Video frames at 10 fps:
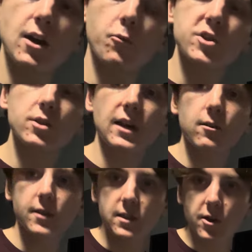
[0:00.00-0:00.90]
which
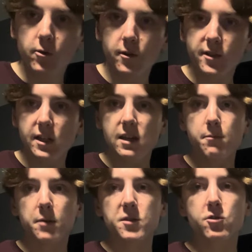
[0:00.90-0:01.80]
allowed the donors to keep
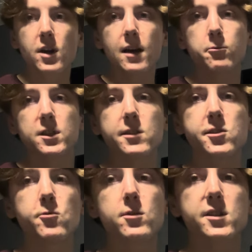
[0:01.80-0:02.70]
up to track with the
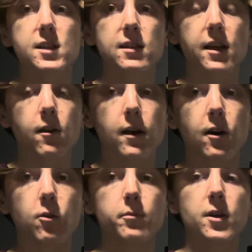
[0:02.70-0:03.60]
students that they are
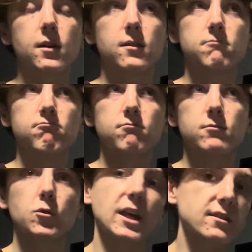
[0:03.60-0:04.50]

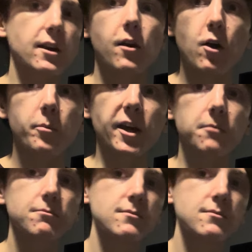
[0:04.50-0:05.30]
helping.